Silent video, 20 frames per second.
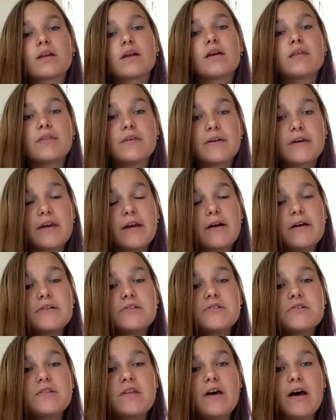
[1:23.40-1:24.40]
The
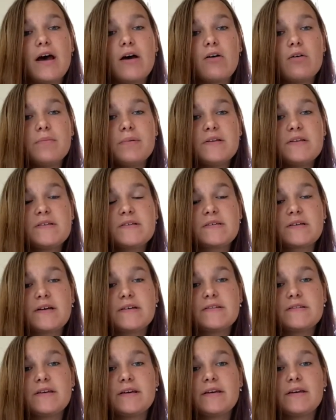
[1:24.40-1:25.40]
character that I will be
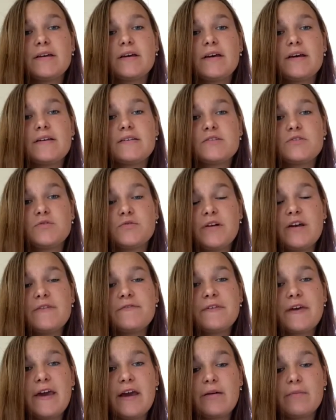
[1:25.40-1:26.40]
discussing is
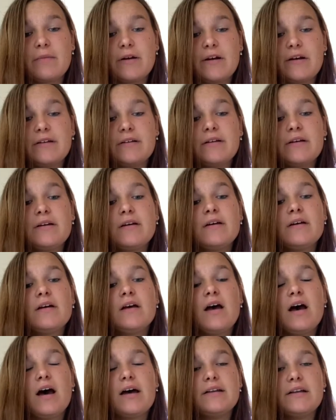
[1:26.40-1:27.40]
Rafe Cameron,
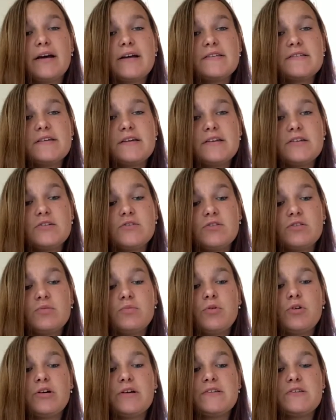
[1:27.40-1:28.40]
a 19-year-old
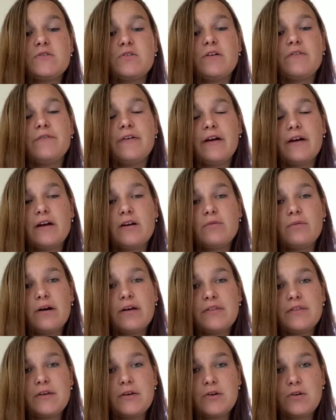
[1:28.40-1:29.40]
born into a very
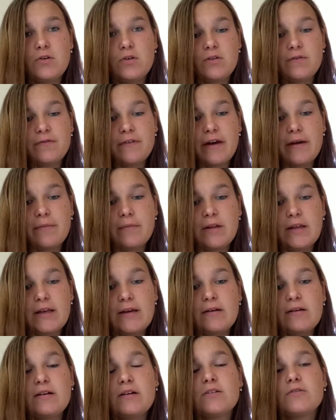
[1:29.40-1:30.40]
wealthy kook
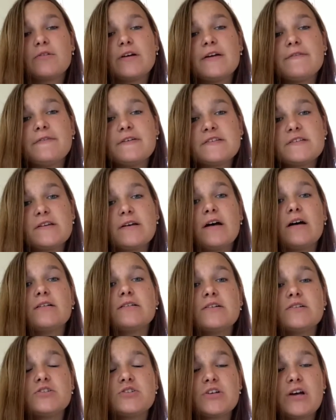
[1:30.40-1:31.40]
family. Rafe is the
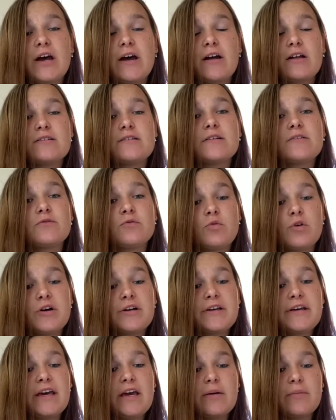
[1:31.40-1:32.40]
eldest child of
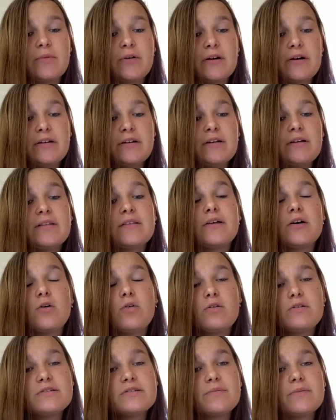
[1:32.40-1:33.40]
Ward Cameron, the
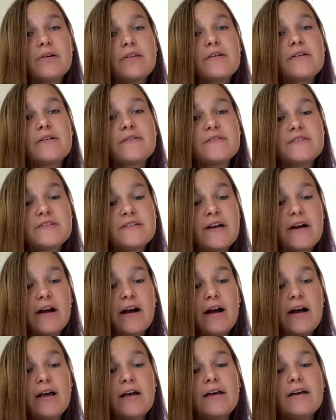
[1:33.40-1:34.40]
older brother of
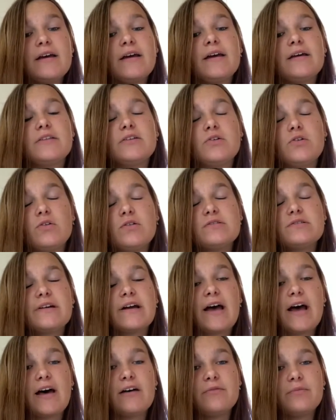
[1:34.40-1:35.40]
Sarah, and the older
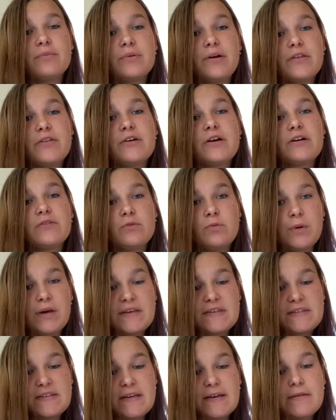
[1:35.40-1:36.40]
half-brother of
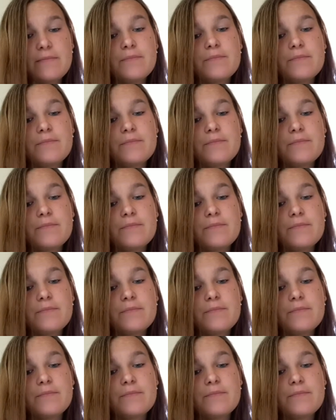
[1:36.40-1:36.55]
Wheezy.